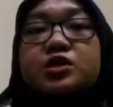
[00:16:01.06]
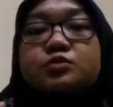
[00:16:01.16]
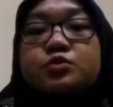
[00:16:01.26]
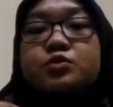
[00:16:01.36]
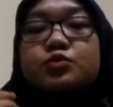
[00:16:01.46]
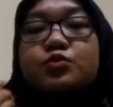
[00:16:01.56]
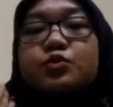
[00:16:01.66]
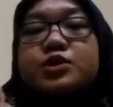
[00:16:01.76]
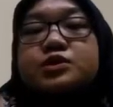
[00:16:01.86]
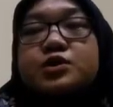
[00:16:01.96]
need
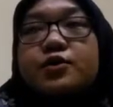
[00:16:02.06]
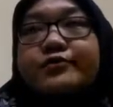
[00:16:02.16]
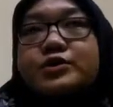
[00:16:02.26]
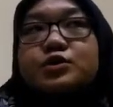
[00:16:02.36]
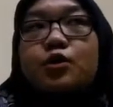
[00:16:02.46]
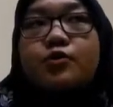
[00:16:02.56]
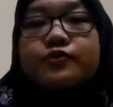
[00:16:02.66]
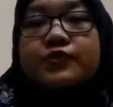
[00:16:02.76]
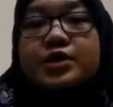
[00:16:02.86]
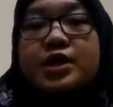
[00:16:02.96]
to resolve the
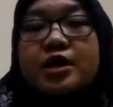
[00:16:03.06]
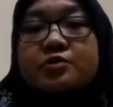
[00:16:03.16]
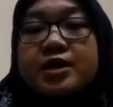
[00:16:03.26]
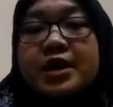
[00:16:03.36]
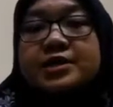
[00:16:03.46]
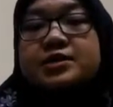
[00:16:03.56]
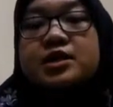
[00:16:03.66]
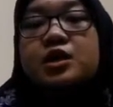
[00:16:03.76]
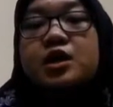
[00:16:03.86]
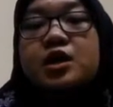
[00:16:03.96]
conflict that arise